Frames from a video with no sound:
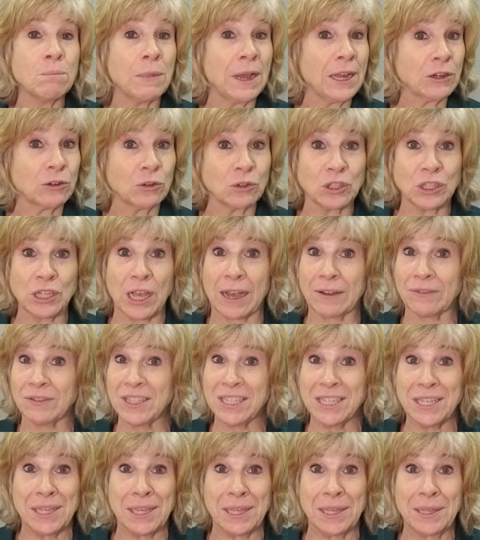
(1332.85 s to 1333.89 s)
Microsoft
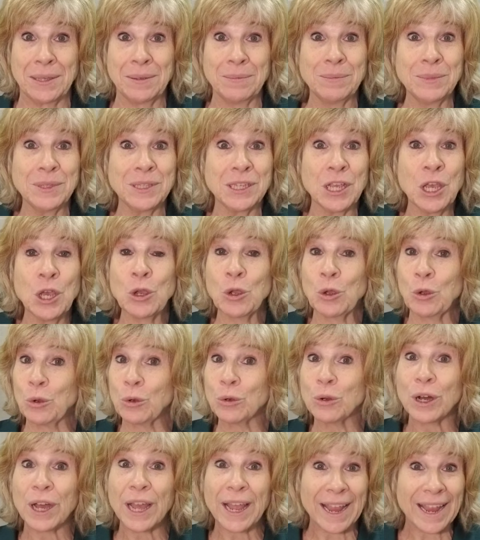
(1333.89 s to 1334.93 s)
Teams,
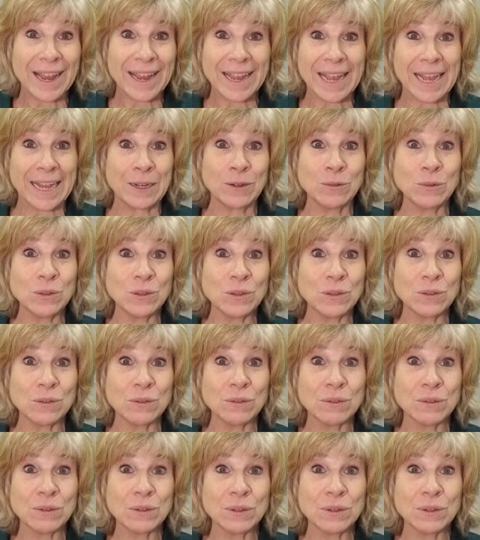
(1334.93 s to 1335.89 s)
Google Hangouts?